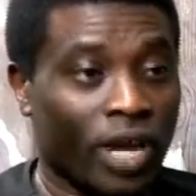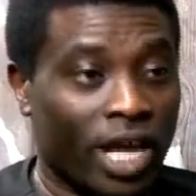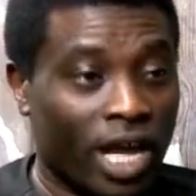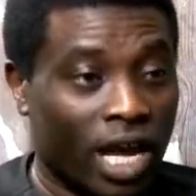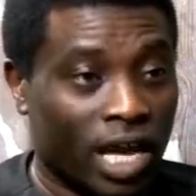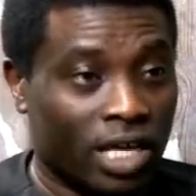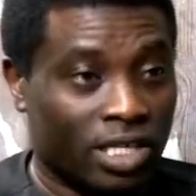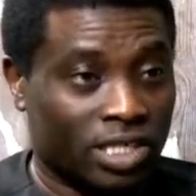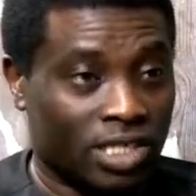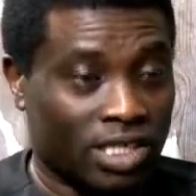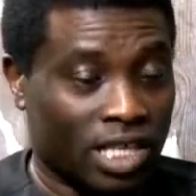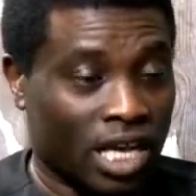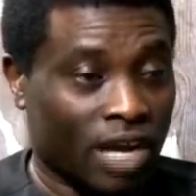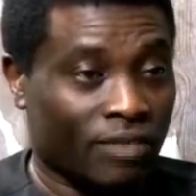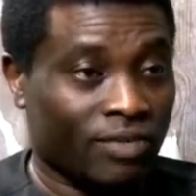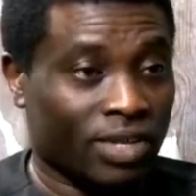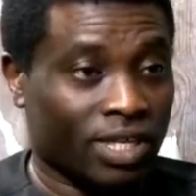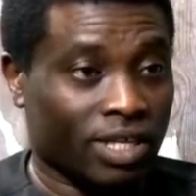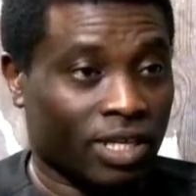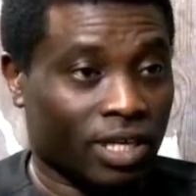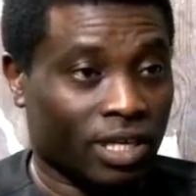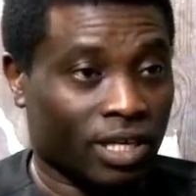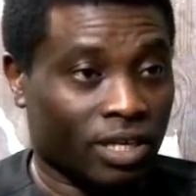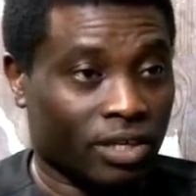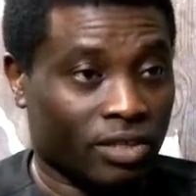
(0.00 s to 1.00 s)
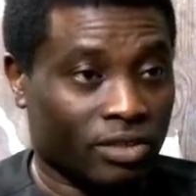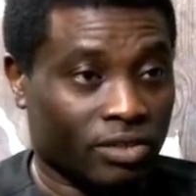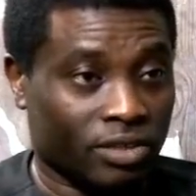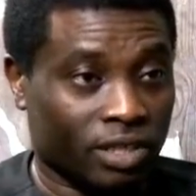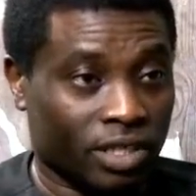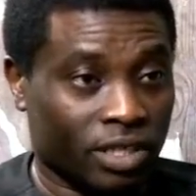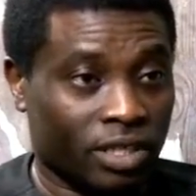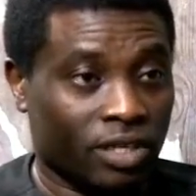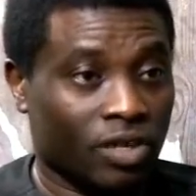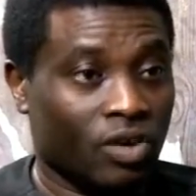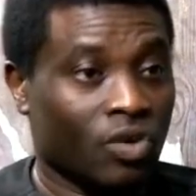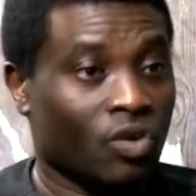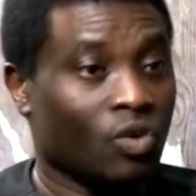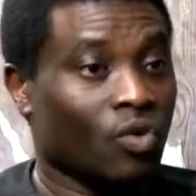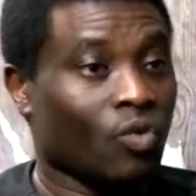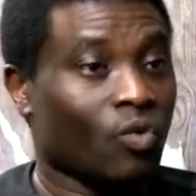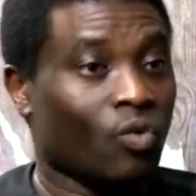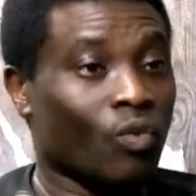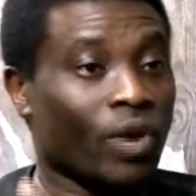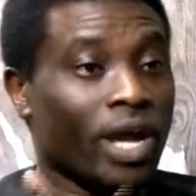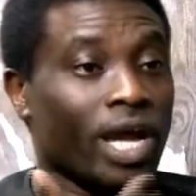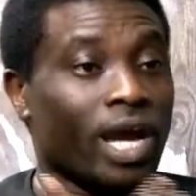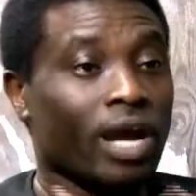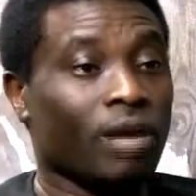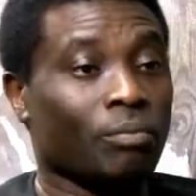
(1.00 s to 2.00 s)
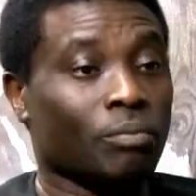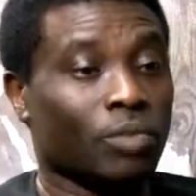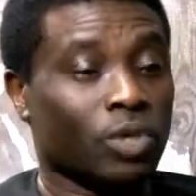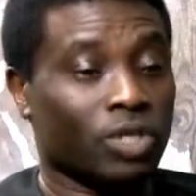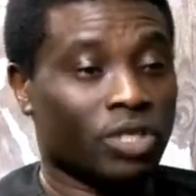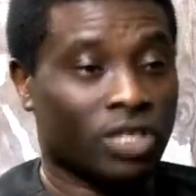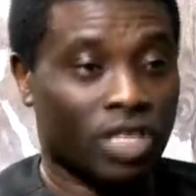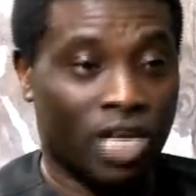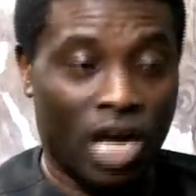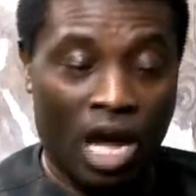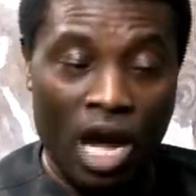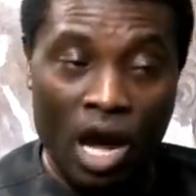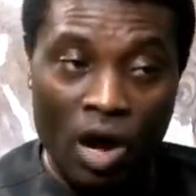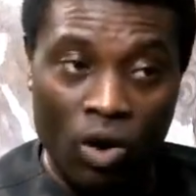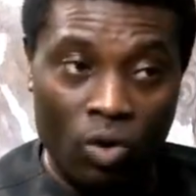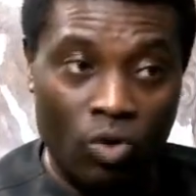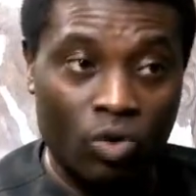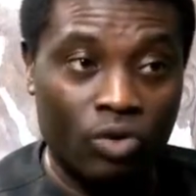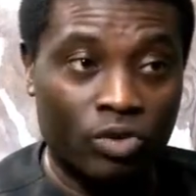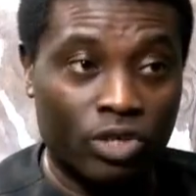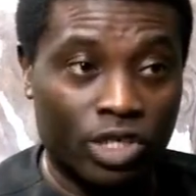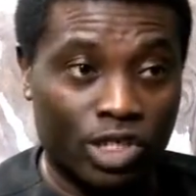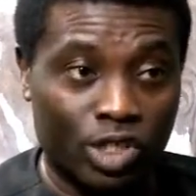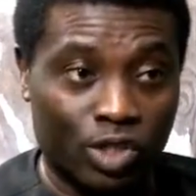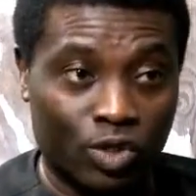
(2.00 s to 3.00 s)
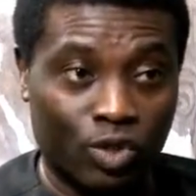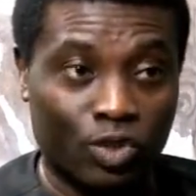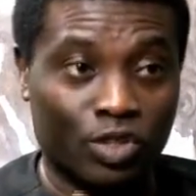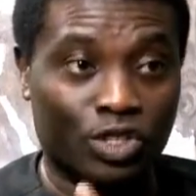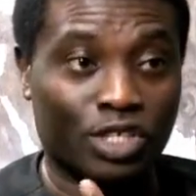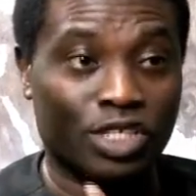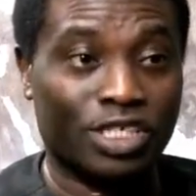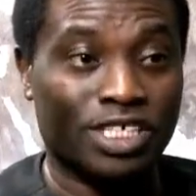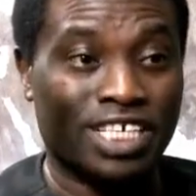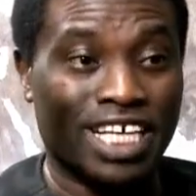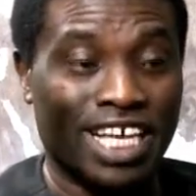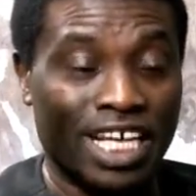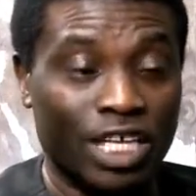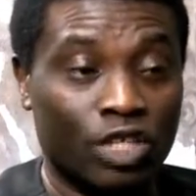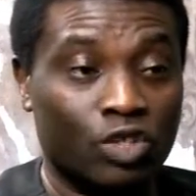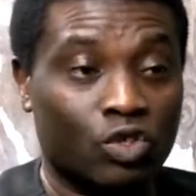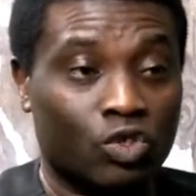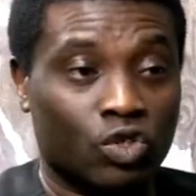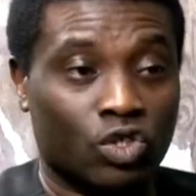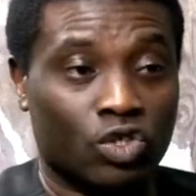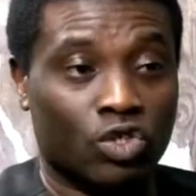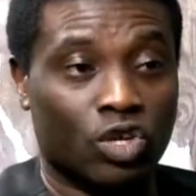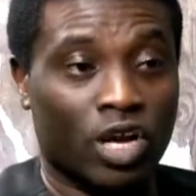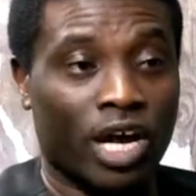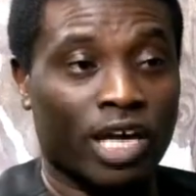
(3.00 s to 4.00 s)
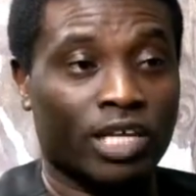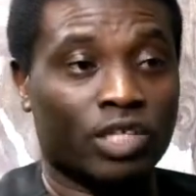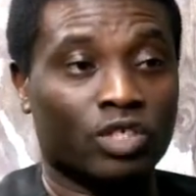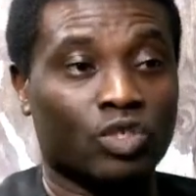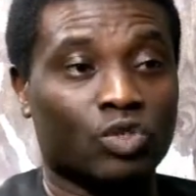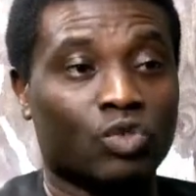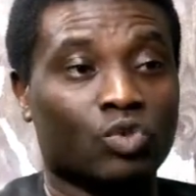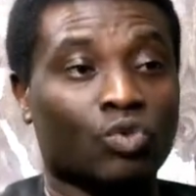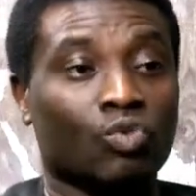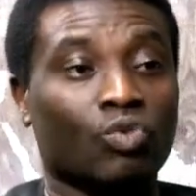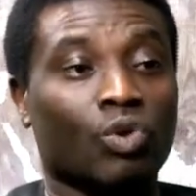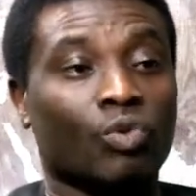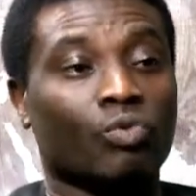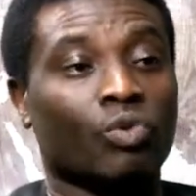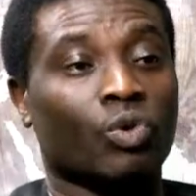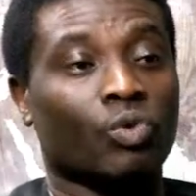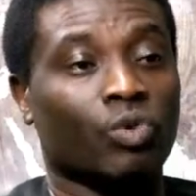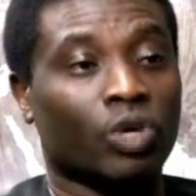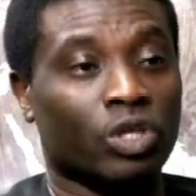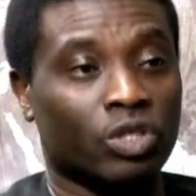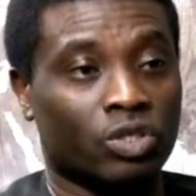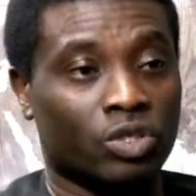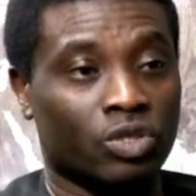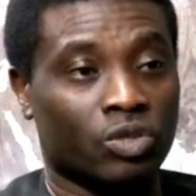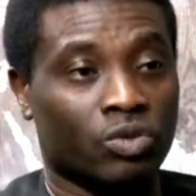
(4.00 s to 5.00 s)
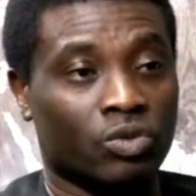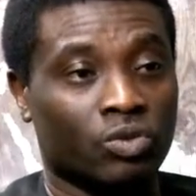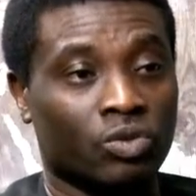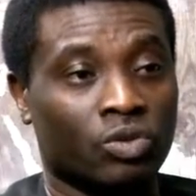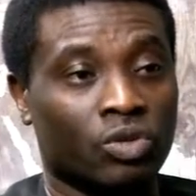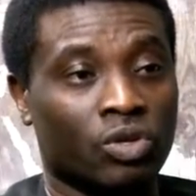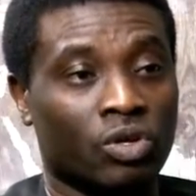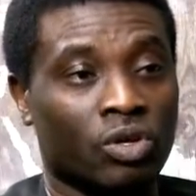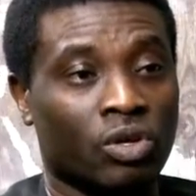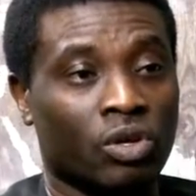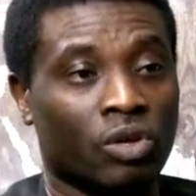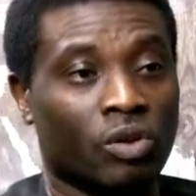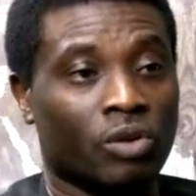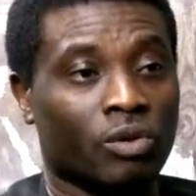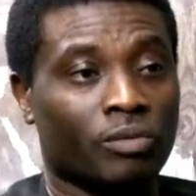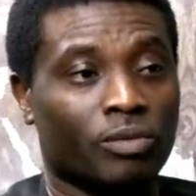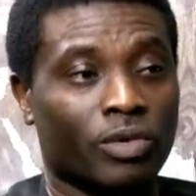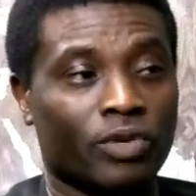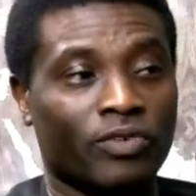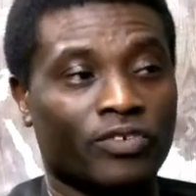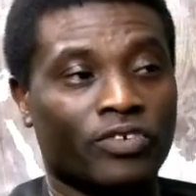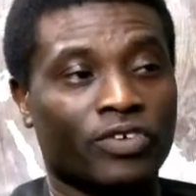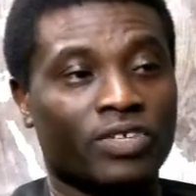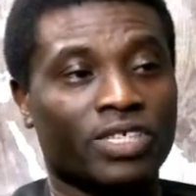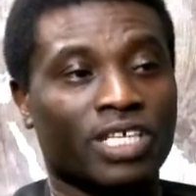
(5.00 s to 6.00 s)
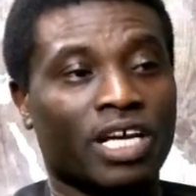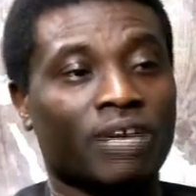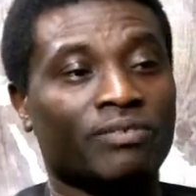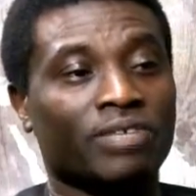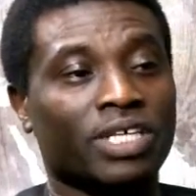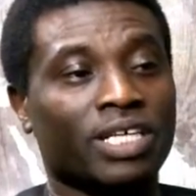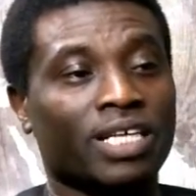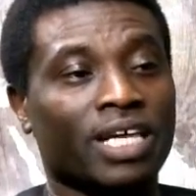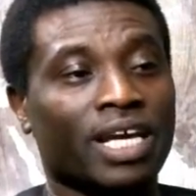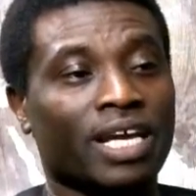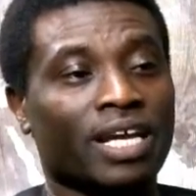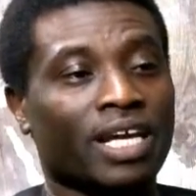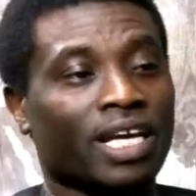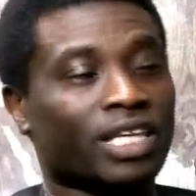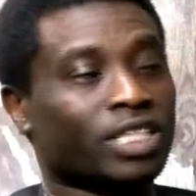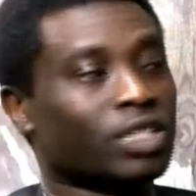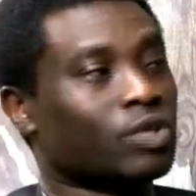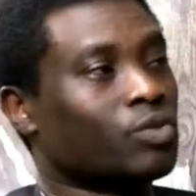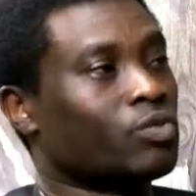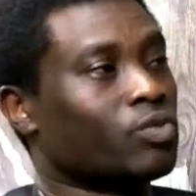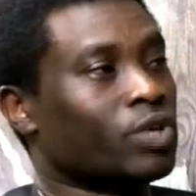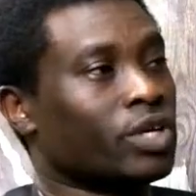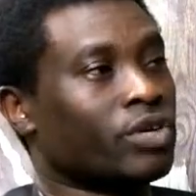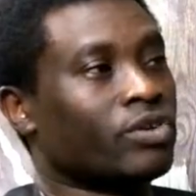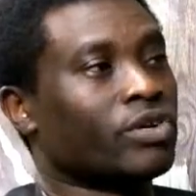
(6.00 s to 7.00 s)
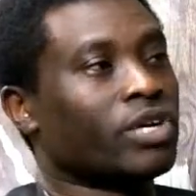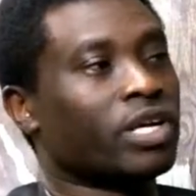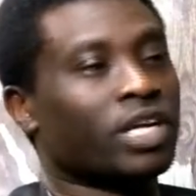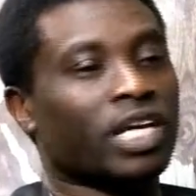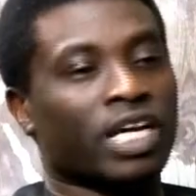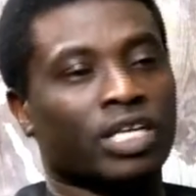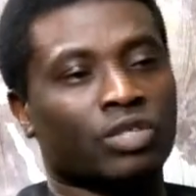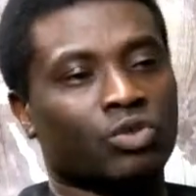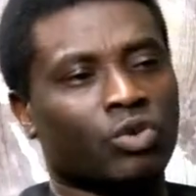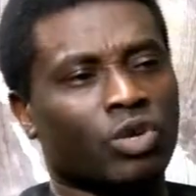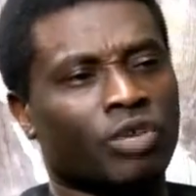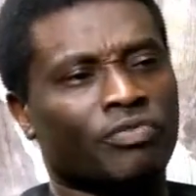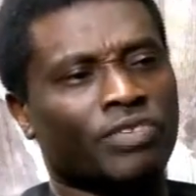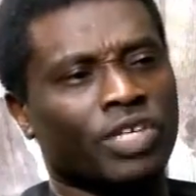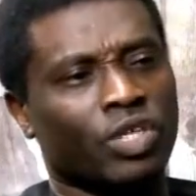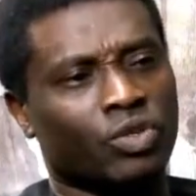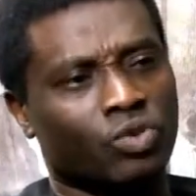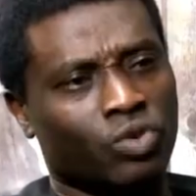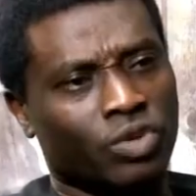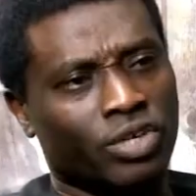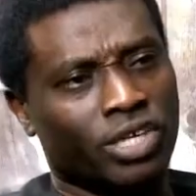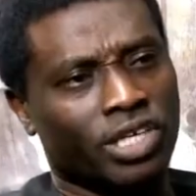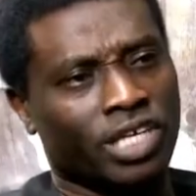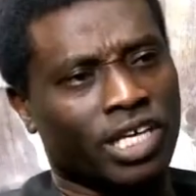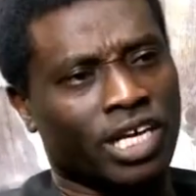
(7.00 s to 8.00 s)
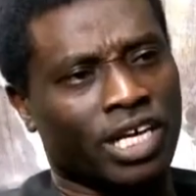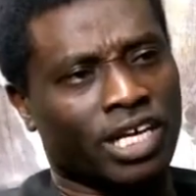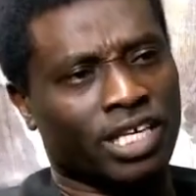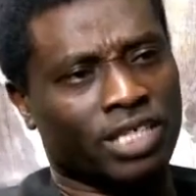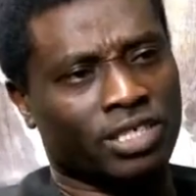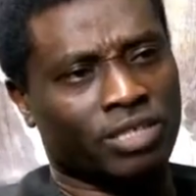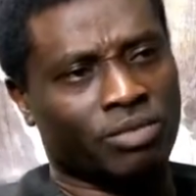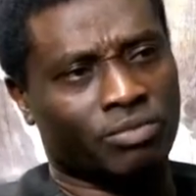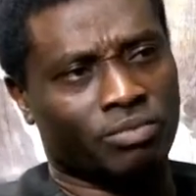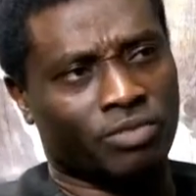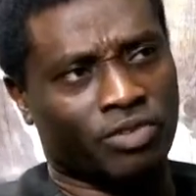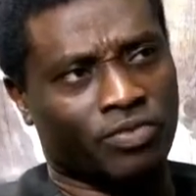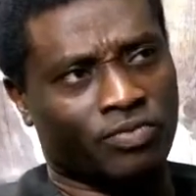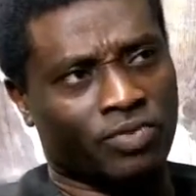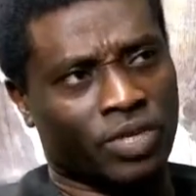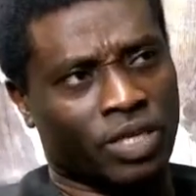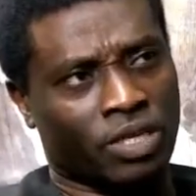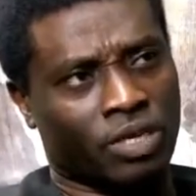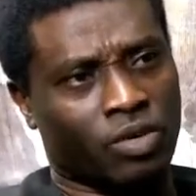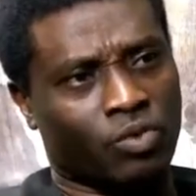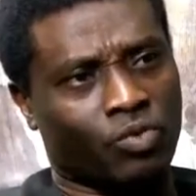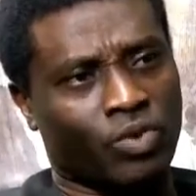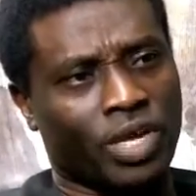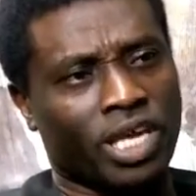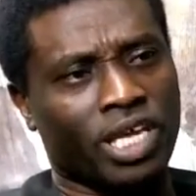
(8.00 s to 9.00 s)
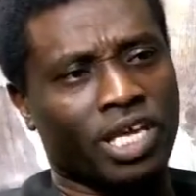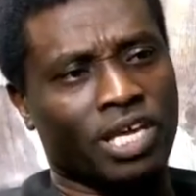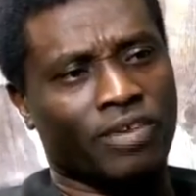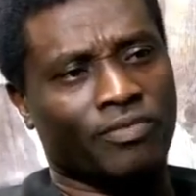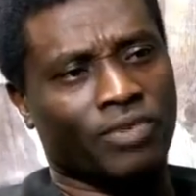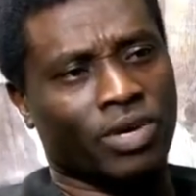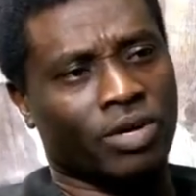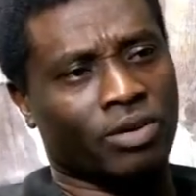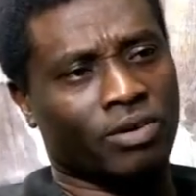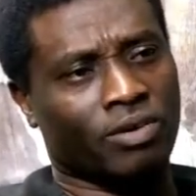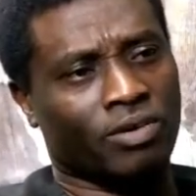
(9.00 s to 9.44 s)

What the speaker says: We are serving the country. We are putting our own resources into trying to do what we want to do. Of course, after the election, we realized, or even during the election, we give